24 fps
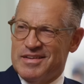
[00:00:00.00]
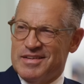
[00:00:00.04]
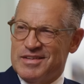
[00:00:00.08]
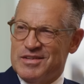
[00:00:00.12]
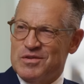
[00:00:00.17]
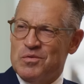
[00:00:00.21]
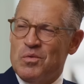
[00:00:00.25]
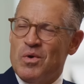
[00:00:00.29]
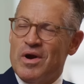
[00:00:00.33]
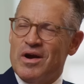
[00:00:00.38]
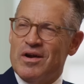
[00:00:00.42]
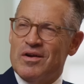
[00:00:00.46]

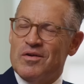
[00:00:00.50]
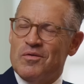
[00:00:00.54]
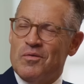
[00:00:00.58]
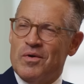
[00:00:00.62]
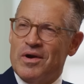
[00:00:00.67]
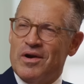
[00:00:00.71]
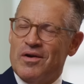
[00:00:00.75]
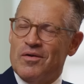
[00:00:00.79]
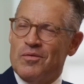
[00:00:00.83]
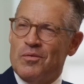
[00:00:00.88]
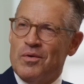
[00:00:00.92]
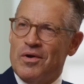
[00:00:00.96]
where
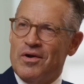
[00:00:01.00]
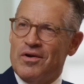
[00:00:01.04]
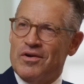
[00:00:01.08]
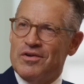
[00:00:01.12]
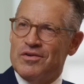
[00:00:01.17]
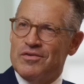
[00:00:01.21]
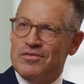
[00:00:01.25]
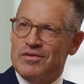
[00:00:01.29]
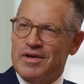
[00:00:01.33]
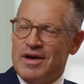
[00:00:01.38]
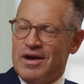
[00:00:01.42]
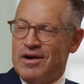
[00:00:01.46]
where where are
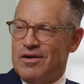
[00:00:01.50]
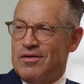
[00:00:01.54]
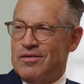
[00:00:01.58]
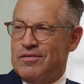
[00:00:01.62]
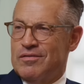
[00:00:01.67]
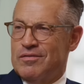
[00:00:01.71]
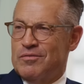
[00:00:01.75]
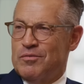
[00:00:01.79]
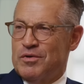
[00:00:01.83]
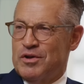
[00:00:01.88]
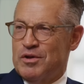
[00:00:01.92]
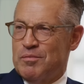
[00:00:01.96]
you
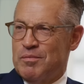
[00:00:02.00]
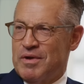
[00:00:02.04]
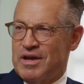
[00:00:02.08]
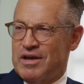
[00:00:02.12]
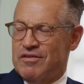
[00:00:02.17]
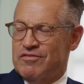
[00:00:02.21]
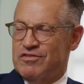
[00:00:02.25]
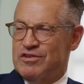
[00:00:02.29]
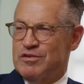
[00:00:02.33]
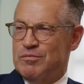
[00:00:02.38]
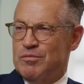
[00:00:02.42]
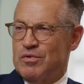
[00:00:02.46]
now? What do you make
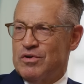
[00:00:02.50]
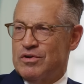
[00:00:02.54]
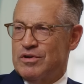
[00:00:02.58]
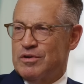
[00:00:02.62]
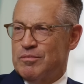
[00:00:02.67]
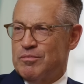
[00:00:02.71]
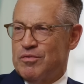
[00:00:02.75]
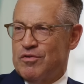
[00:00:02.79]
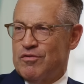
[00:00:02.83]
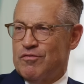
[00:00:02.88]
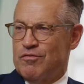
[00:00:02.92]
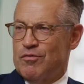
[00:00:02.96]
of Simone de
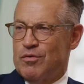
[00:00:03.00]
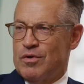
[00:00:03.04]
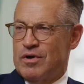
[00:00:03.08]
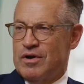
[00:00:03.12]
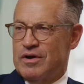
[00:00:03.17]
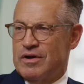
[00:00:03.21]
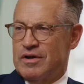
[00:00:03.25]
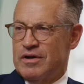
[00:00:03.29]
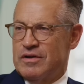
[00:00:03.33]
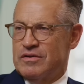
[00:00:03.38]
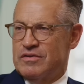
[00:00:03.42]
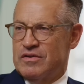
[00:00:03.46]

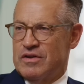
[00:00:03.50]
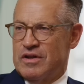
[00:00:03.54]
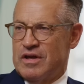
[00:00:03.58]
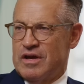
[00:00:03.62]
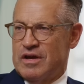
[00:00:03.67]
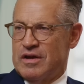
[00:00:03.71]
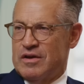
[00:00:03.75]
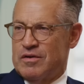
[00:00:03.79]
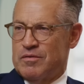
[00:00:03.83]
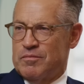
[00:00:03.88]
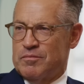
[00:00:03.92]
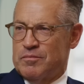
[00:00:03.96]
Beauvoir
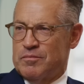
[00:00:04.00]
today?